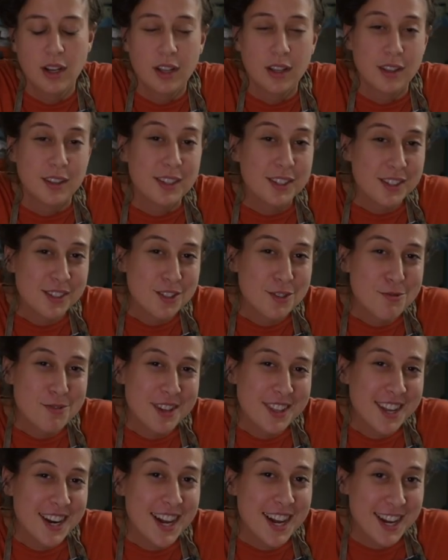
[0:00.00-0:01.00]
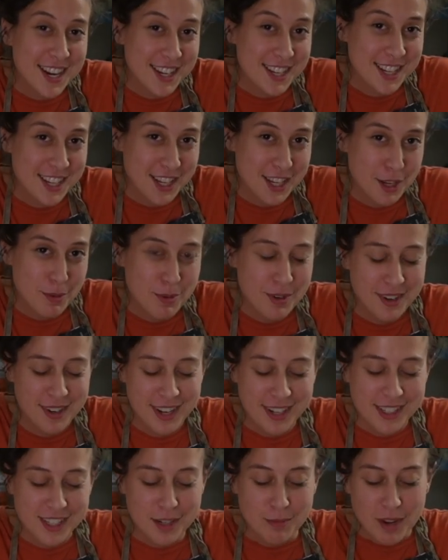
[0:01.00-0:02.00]
This is the one that I keep
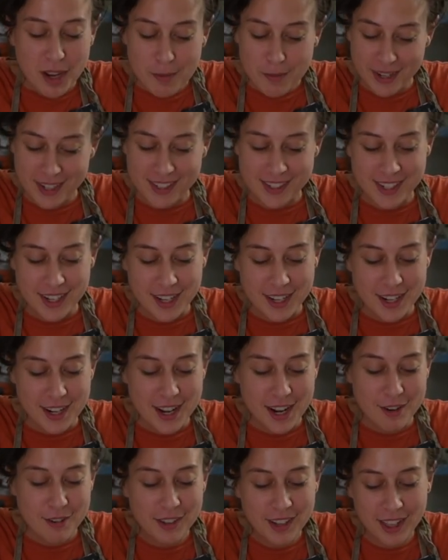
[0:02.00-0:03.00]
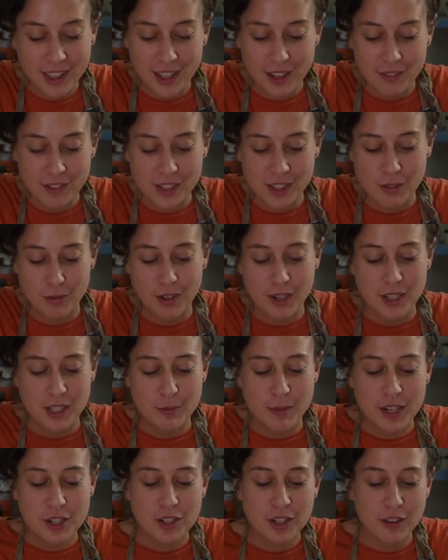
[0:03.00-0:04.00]
next to my bedside. I really love this one,
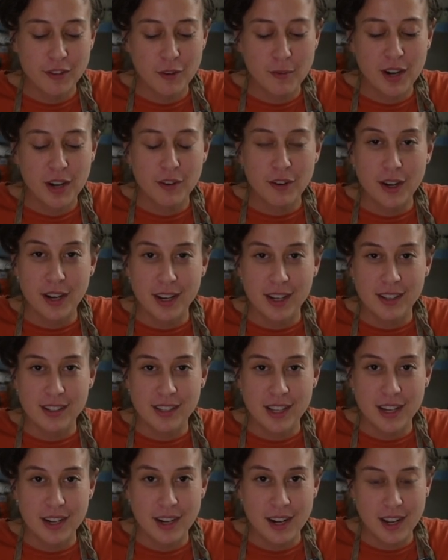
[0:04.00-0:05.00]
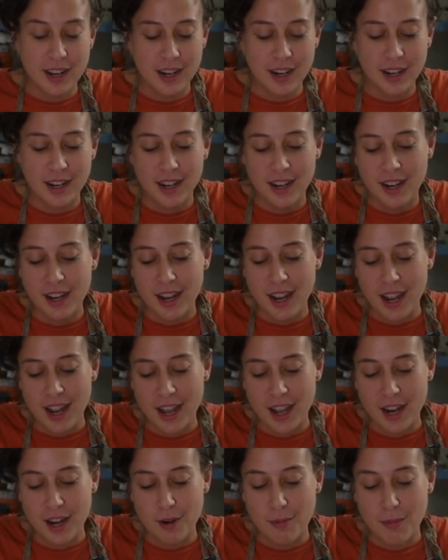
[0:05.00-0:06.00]
especially for my rings at night
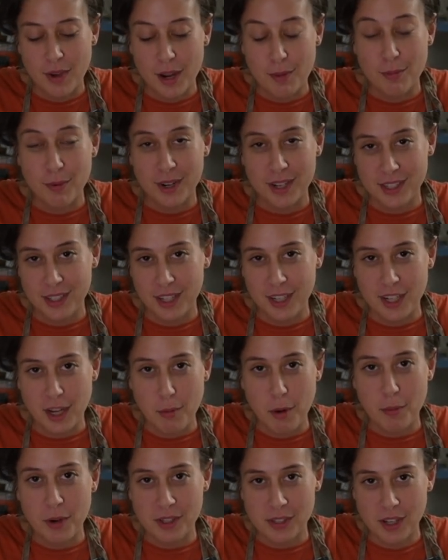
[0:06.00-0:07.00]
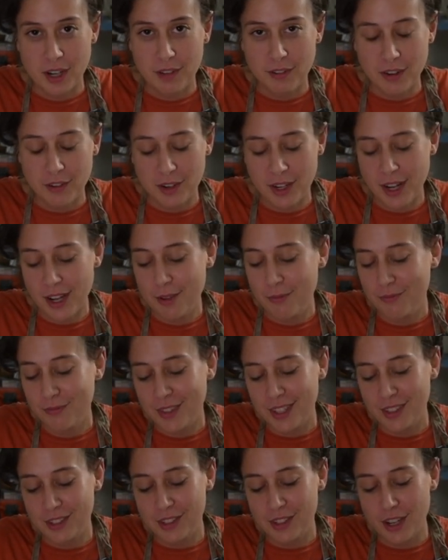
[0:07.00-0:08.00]
and my bracelet. I take my bracelet off every day.
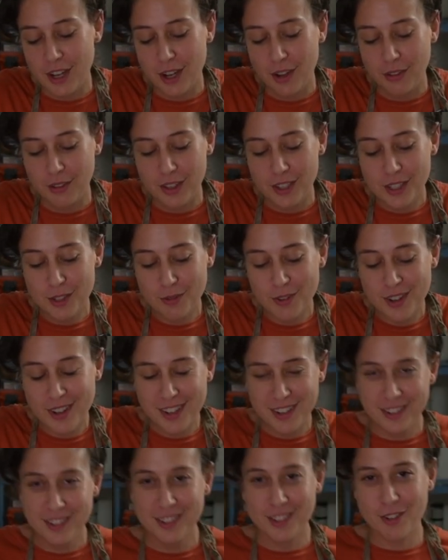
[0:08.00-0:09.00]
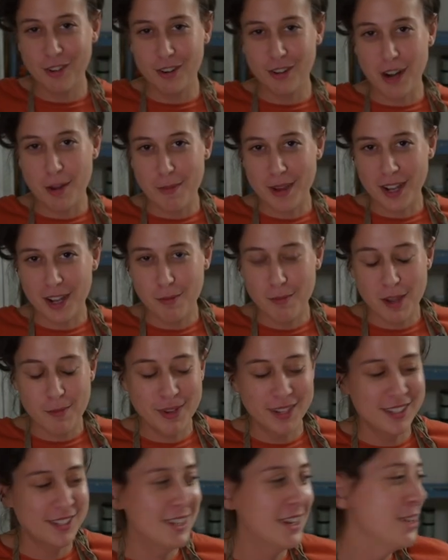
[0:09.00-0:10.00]
So this one is going right back on my
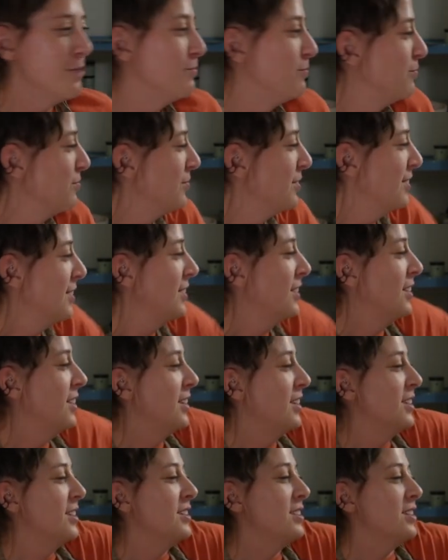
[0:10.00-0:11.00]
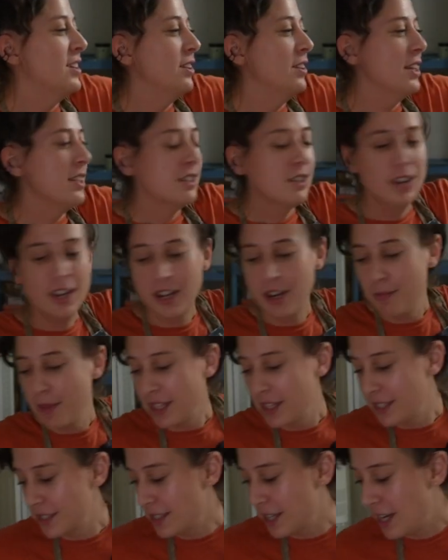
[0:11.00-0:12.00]
bedside. So let's go ahead and make
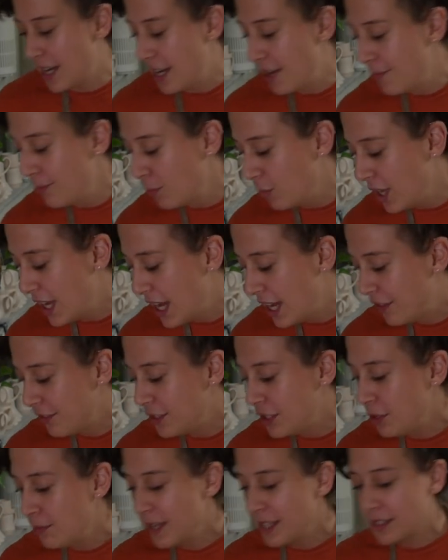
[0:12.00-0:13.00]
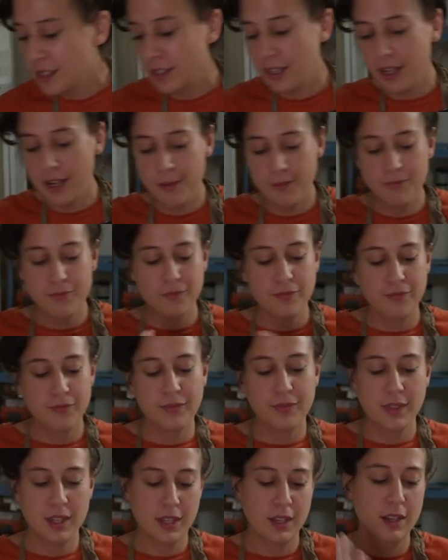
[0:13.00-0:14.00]
this guy. We have 2 pounds of clay
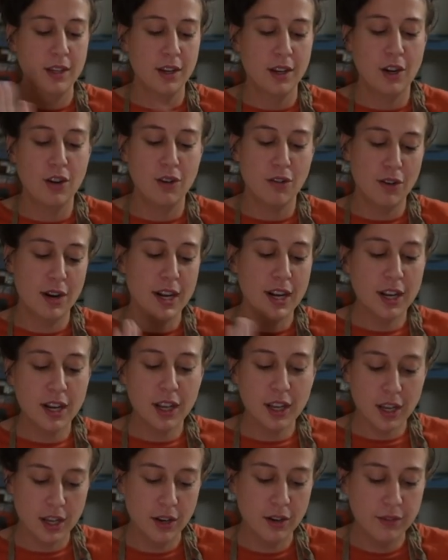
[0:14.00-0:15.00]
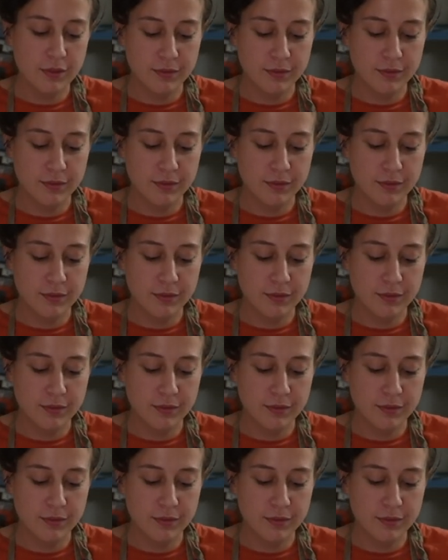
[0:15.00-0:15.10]
ready to go.